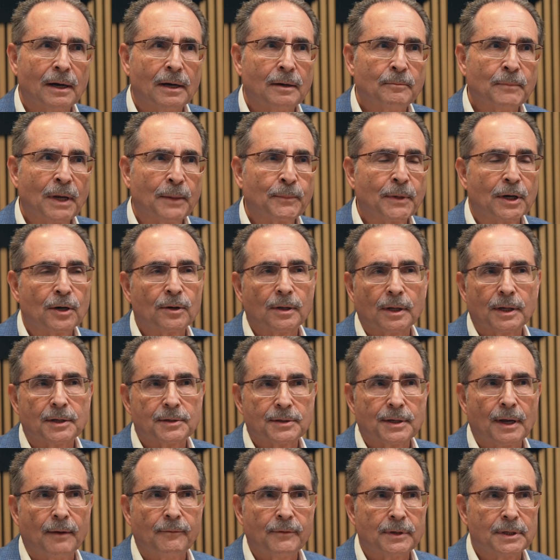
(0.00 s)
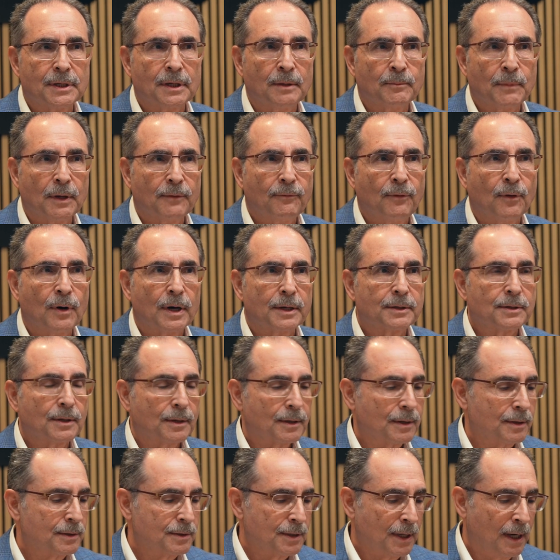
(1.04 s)
maybe early 17 before I took
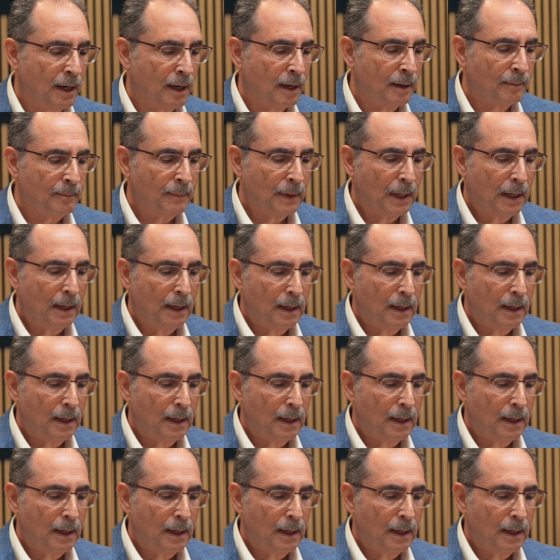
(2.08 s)
the job.